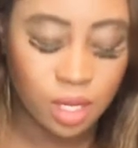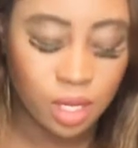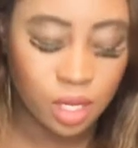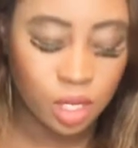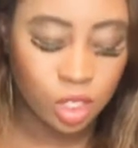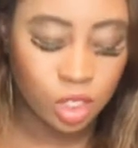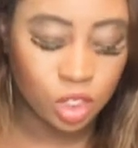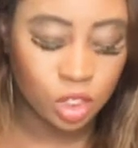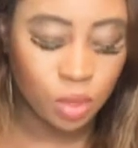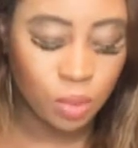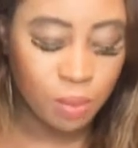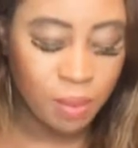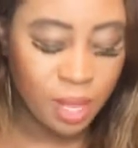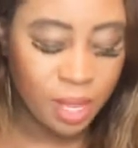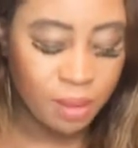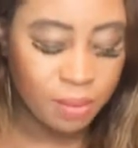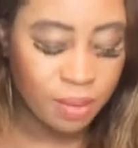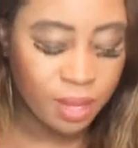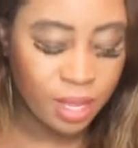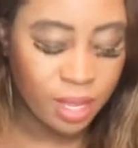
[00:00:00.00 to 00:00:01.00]
So
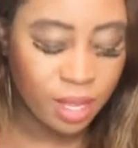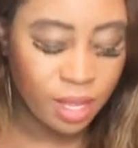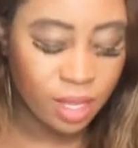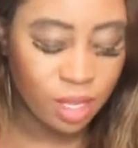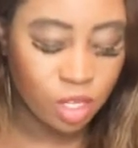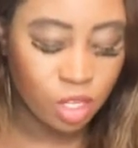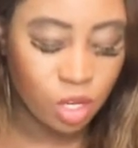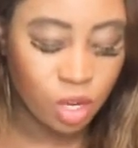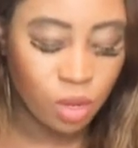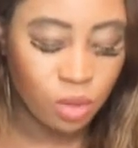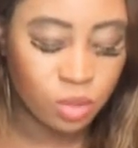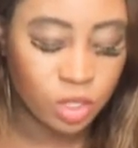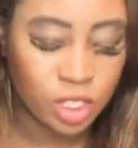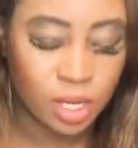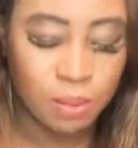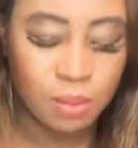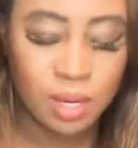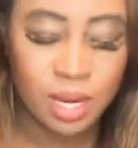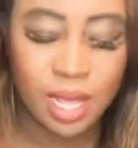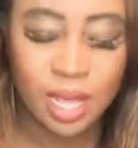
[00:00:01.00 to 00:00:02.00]
maybe, you know,
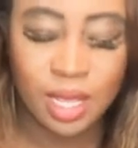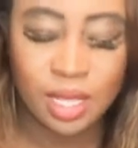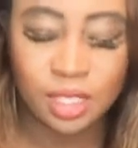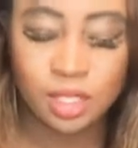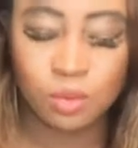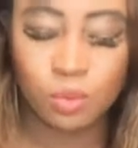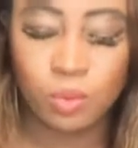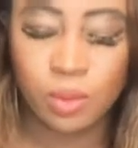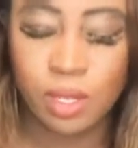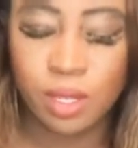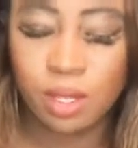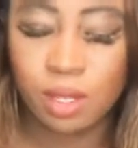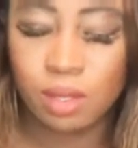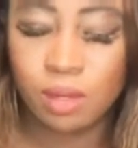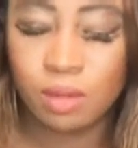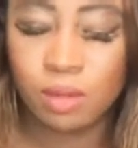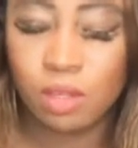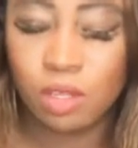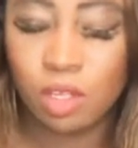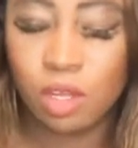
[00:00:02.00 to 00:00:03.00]
Geminis, we're,
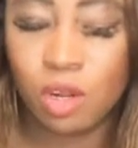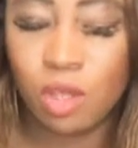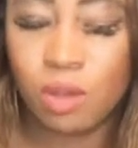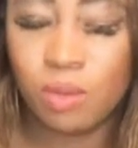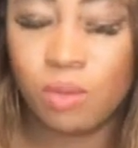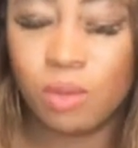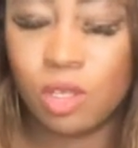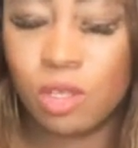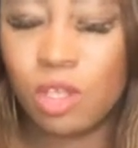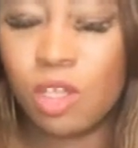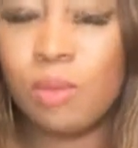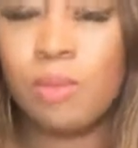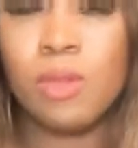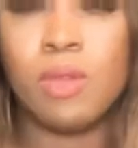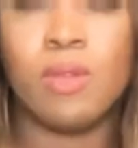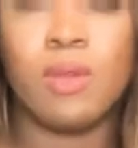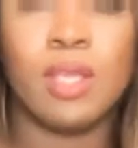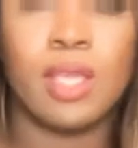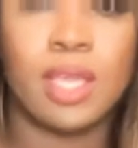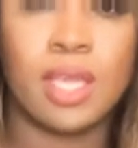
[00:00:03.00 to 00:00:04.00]
you know,
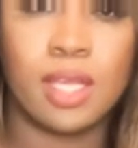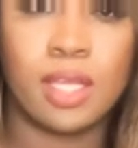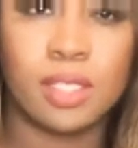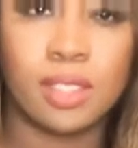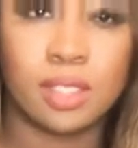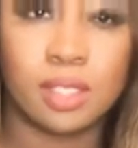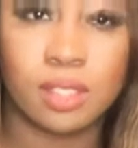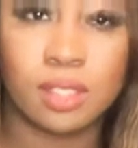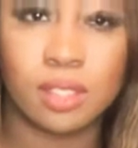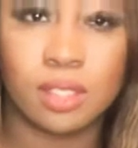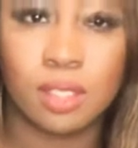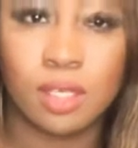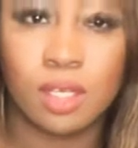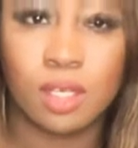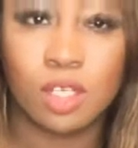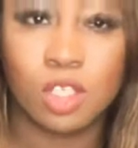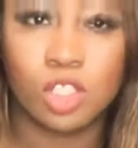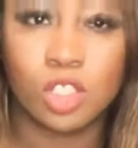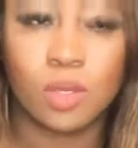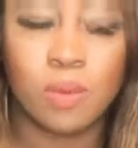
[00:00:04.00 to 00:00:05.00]
communicators.
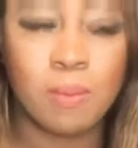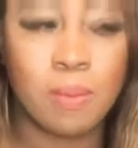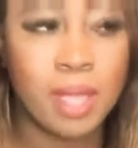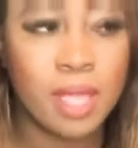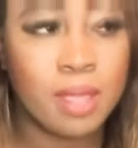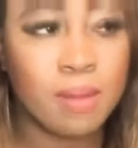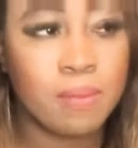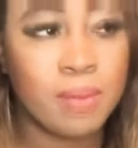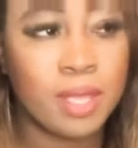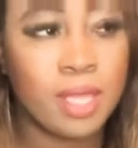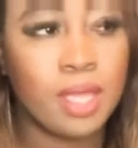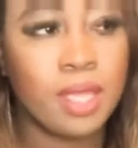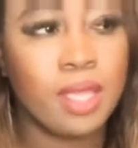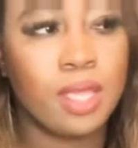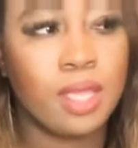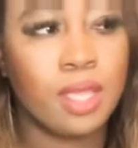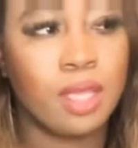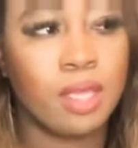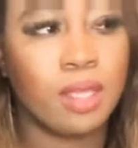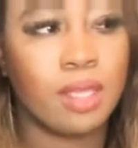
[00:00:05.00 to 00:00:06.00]
So
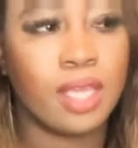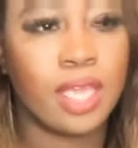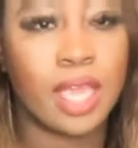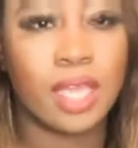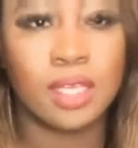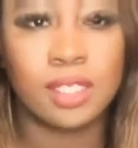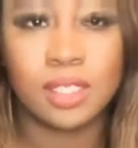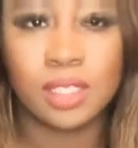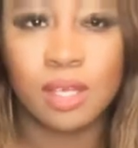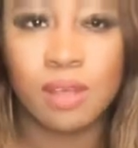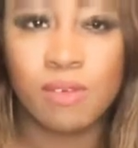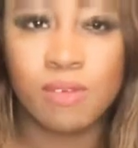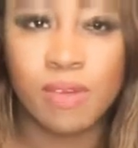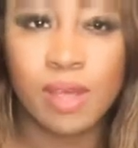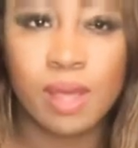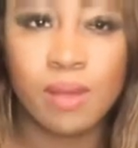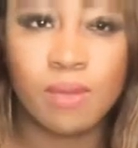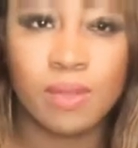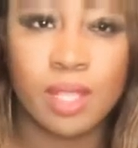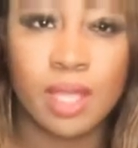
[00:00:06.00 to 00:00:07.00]
maybe get yourself
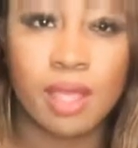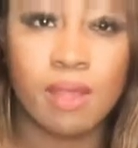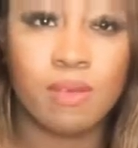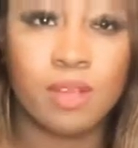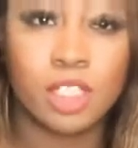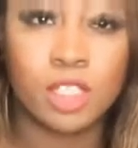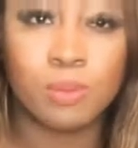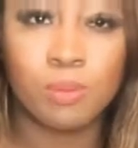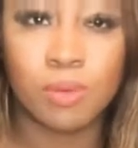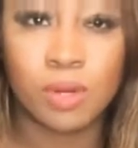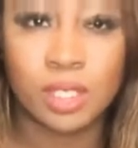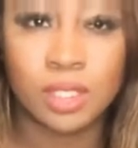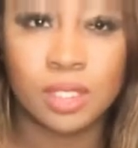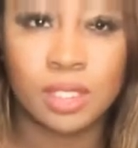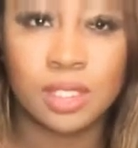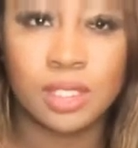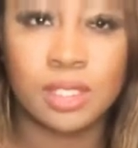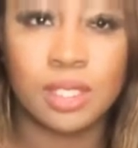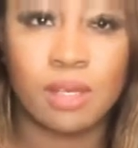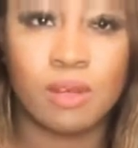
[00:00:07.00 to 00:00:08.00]
out there, express
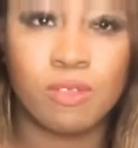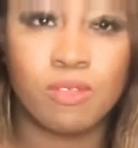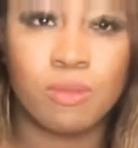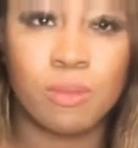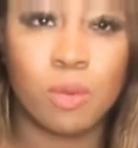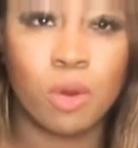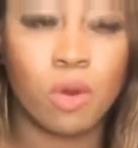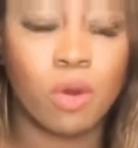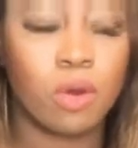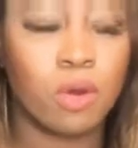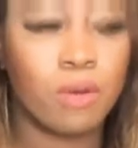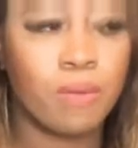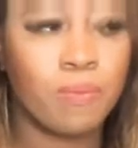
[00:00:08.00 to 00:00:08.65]
yourself more,